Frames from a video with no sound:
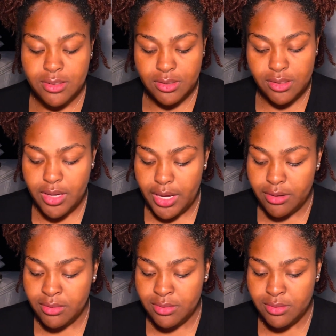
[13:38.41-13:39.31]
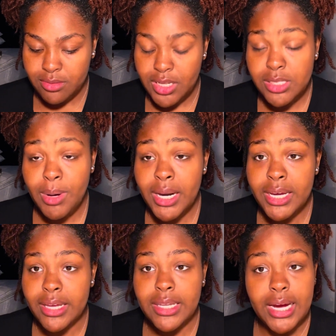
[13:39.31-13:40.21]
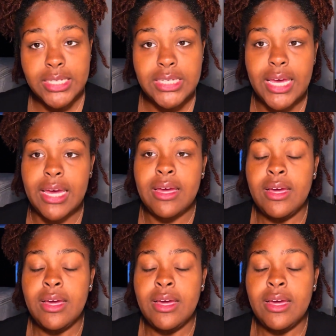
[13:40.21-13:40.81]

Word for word: So yeah, that's about it. Like I said,